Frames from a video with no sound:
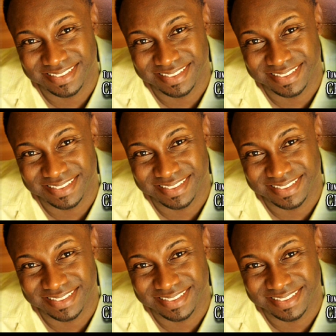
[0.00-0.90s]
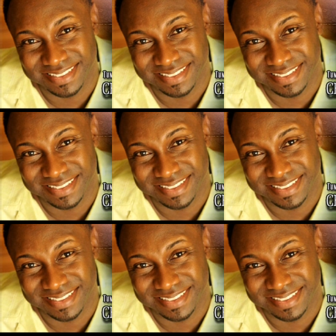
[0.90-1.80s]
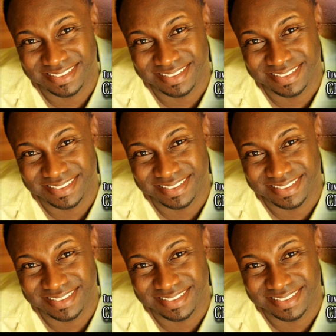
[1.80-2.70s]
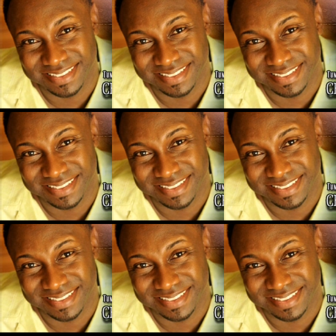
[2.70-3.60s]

[no speech]